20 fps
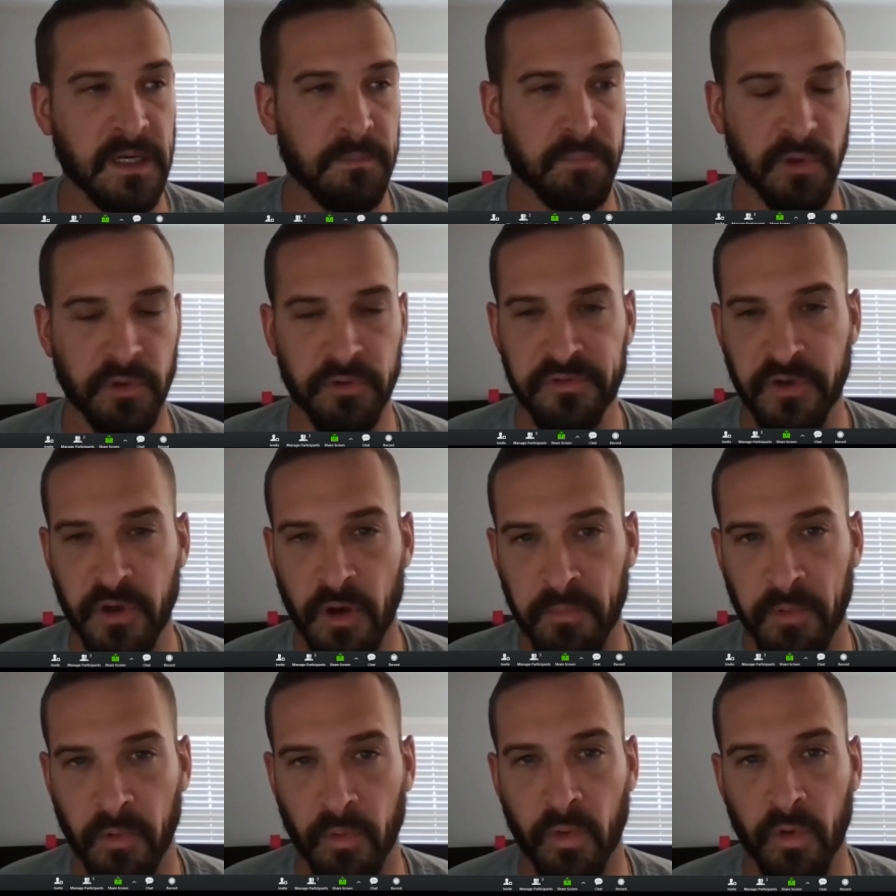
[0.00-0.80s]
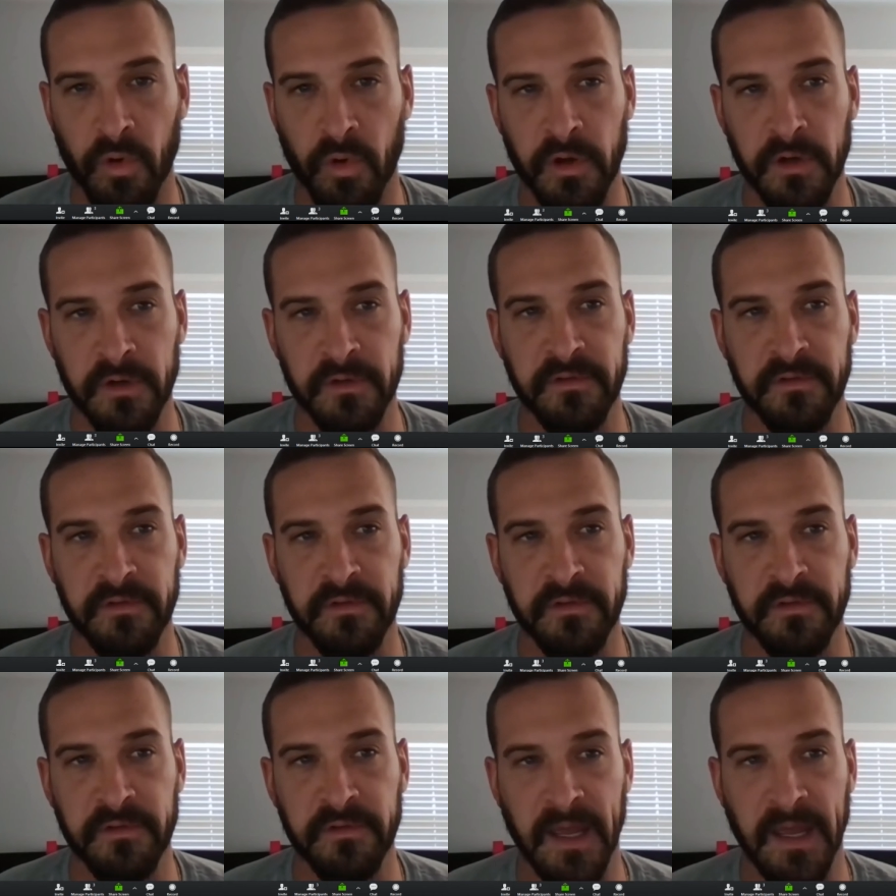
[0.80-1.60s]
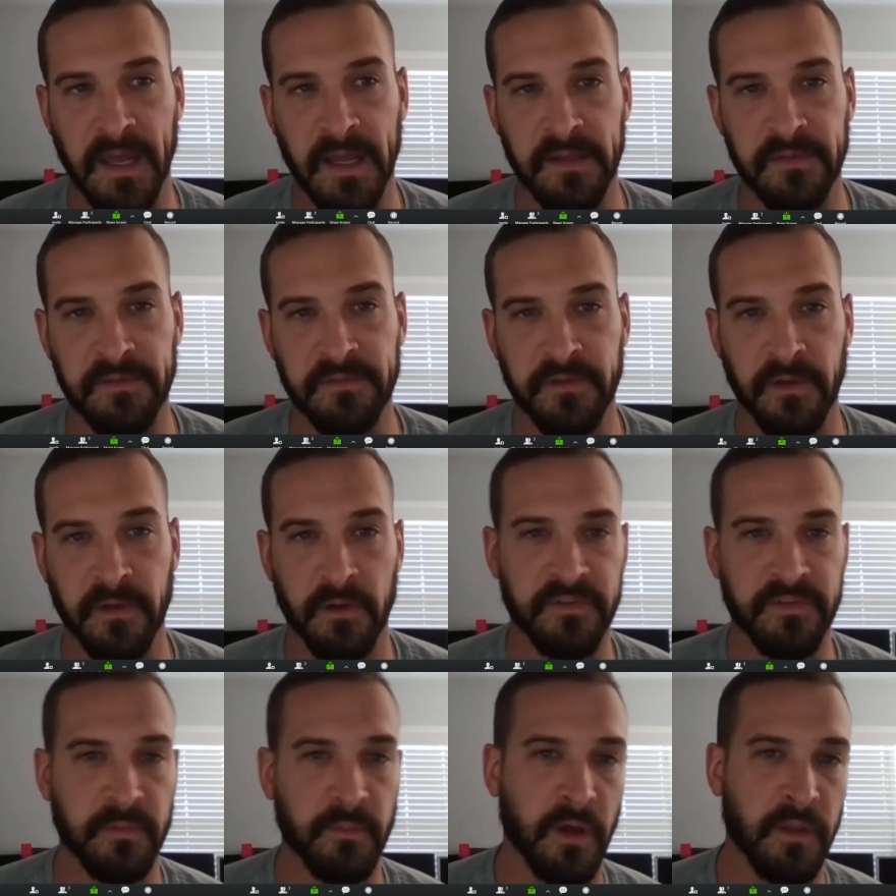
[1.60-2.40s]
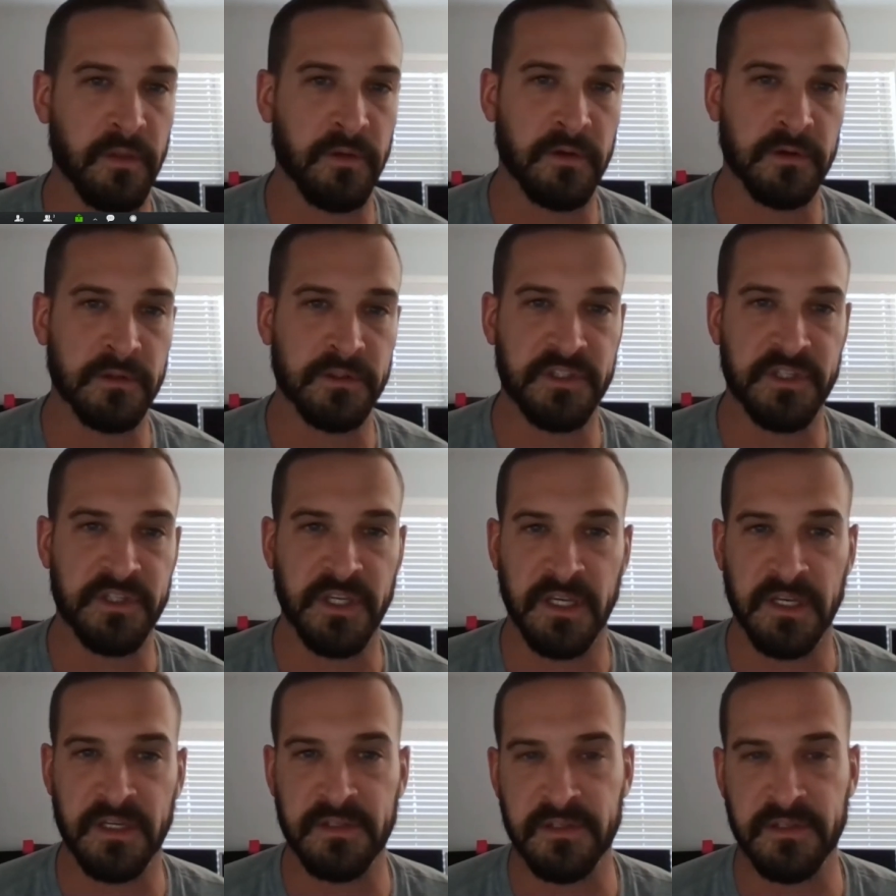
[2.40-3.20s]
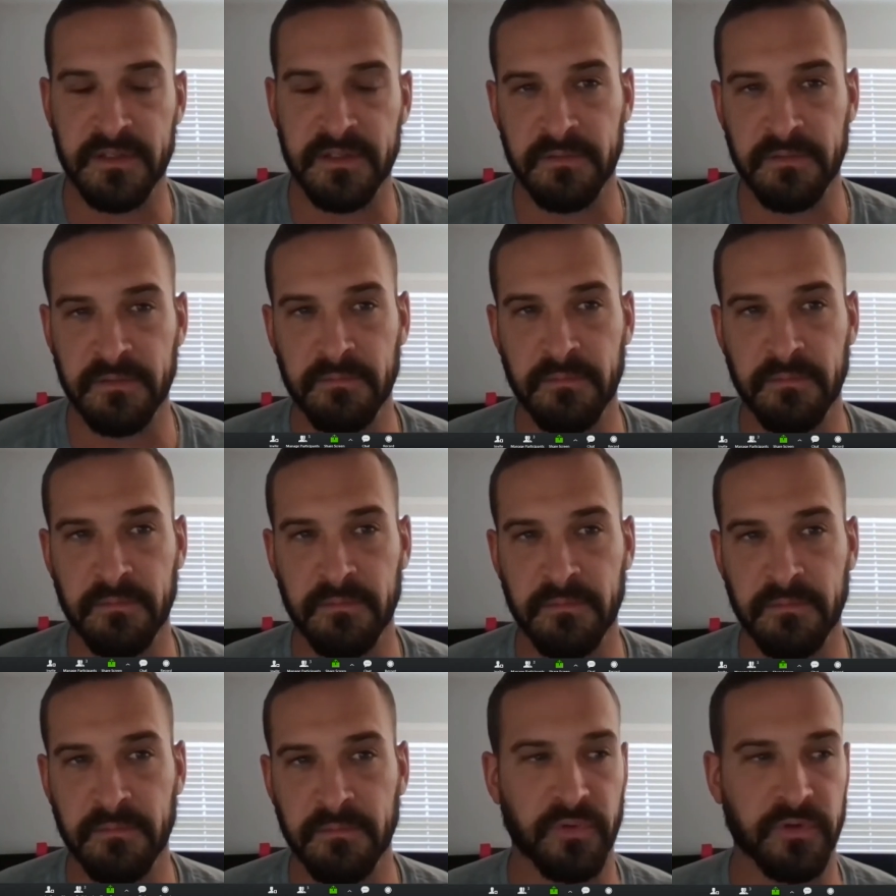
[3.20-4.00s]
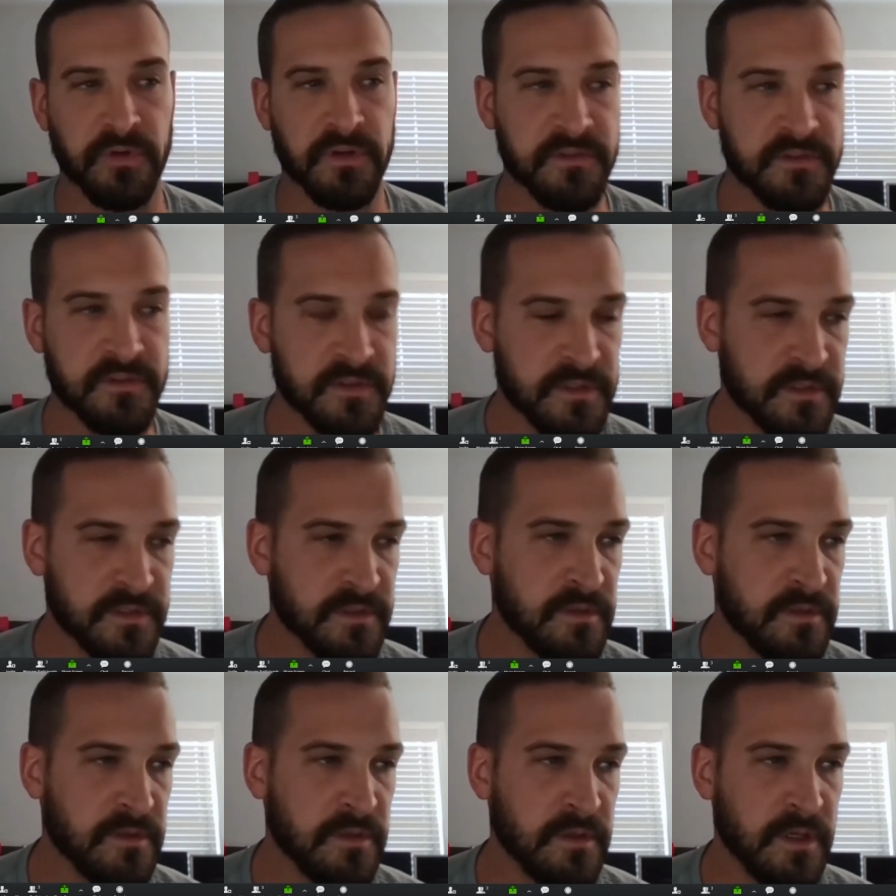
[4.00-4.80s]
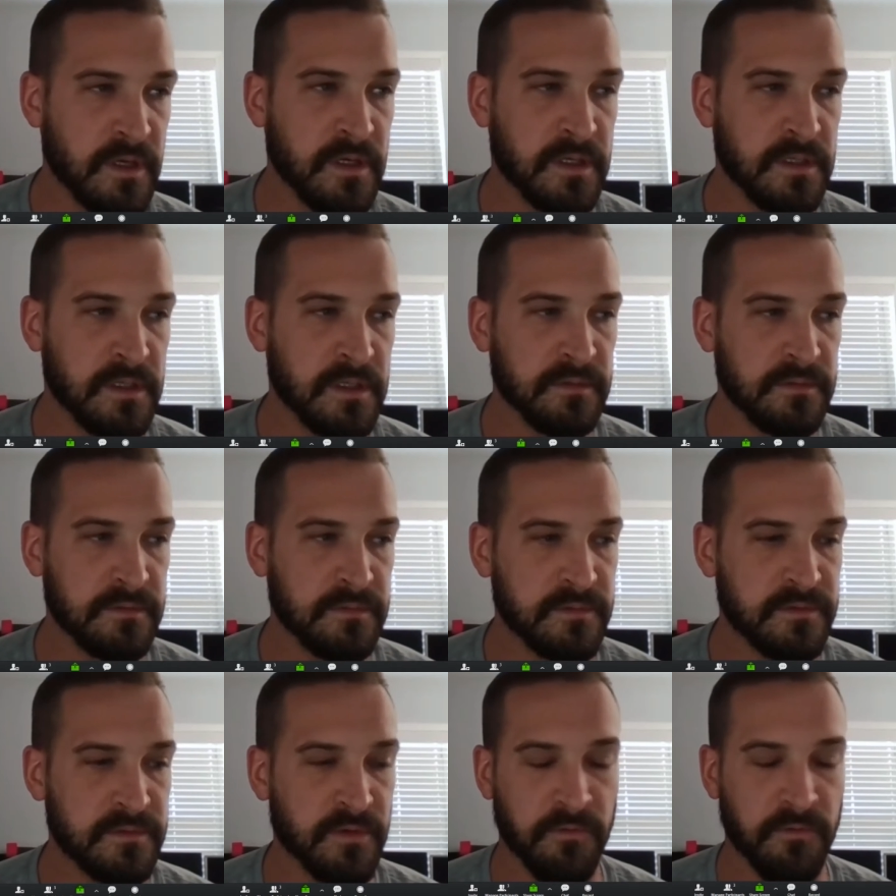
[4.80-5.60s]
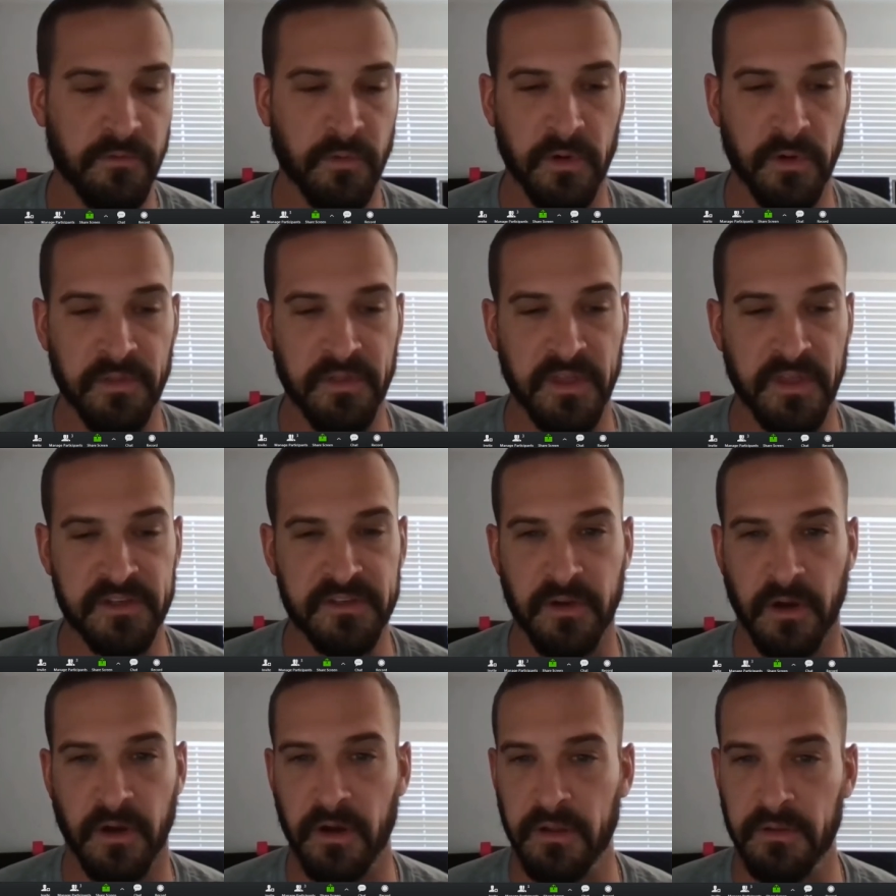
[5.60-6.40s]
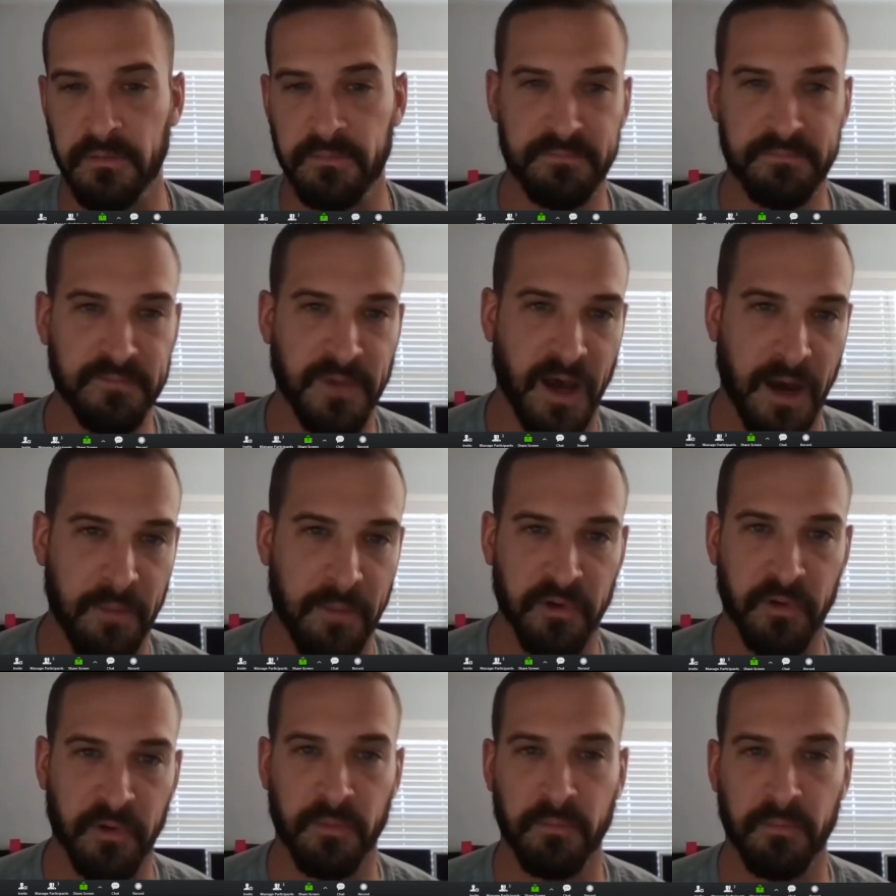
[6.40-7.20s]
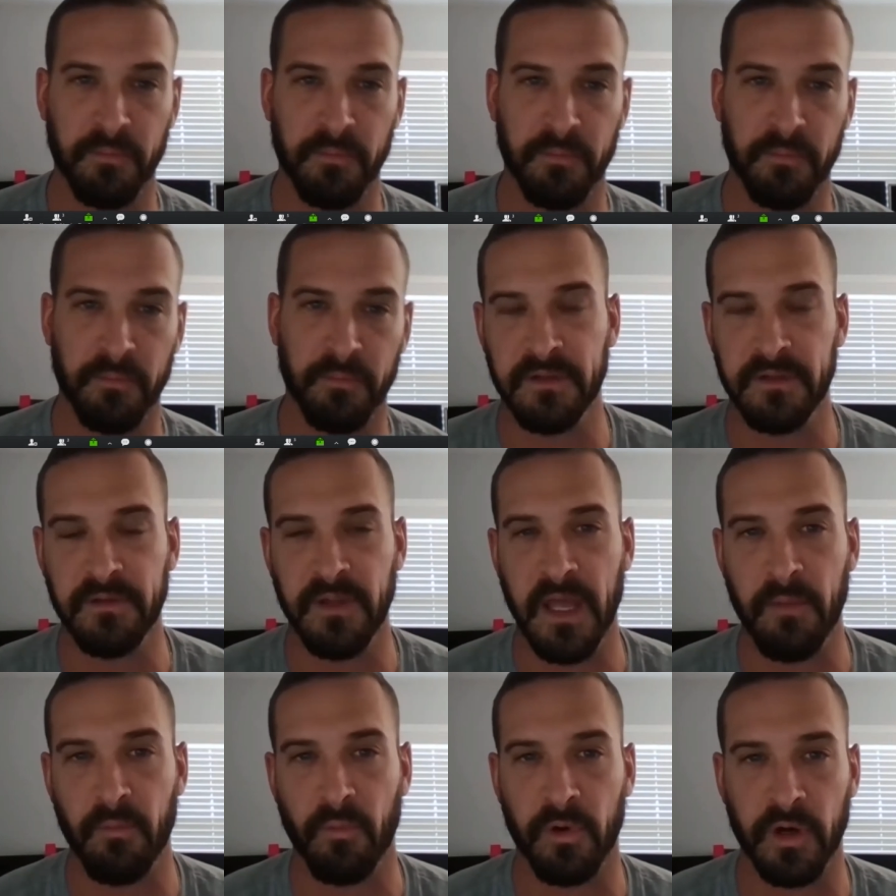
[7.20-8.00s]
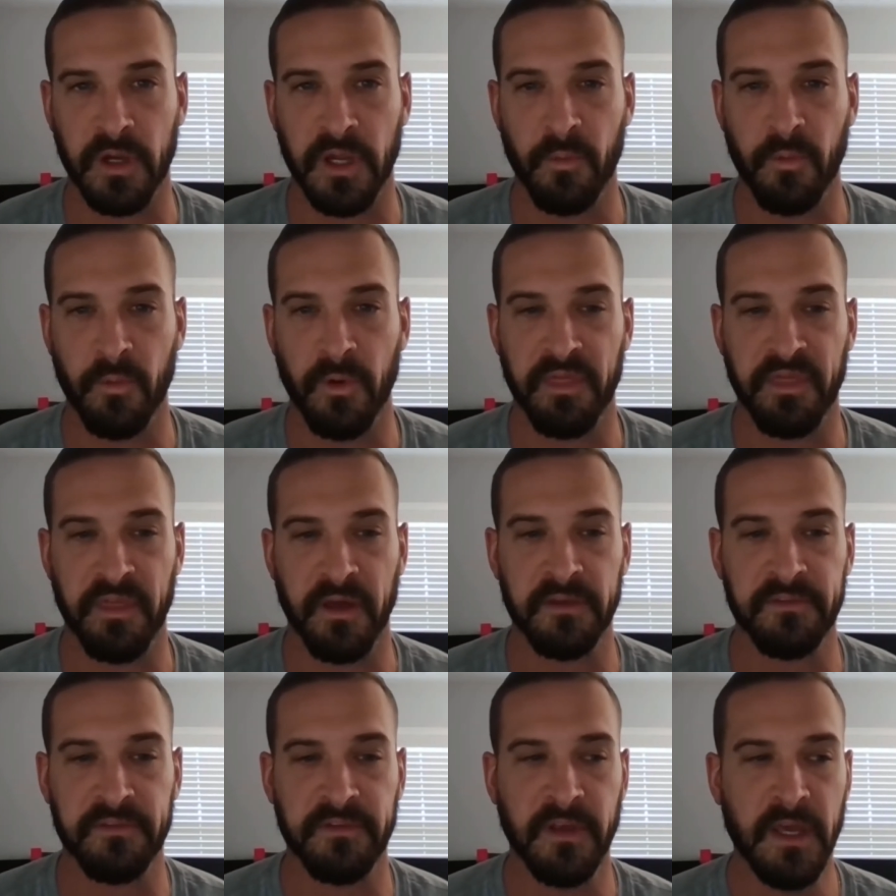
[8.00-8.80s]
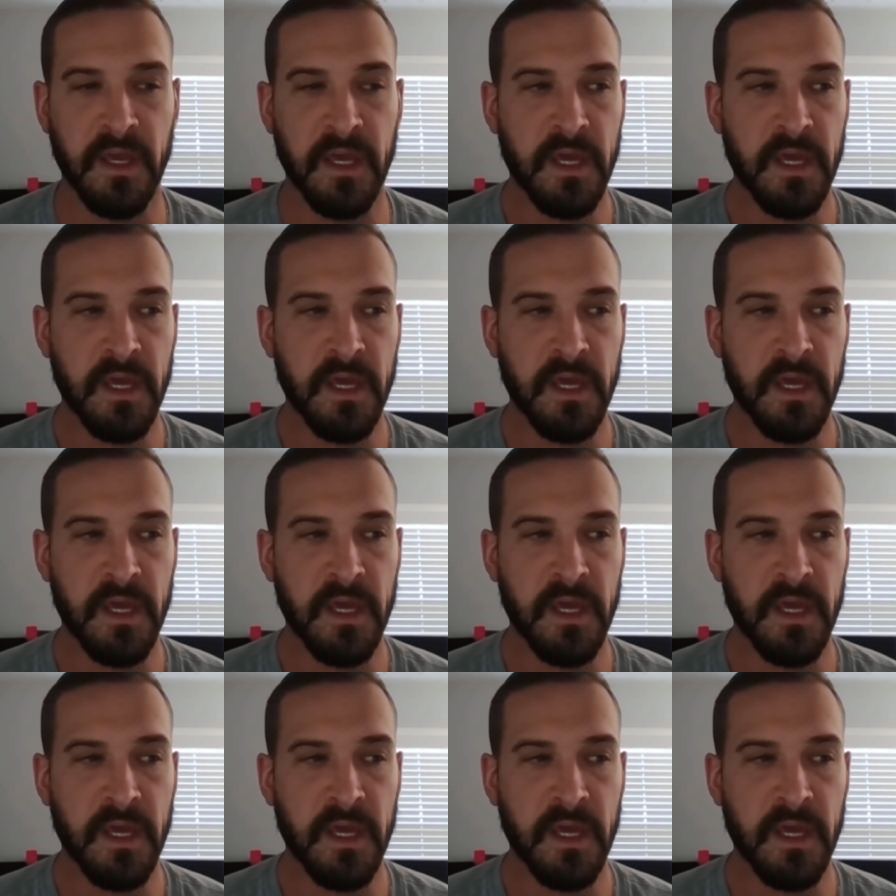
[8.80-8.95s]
Blue Scope awards, and so some other sheiks and princes and so forth, they started hopping on board and working with us.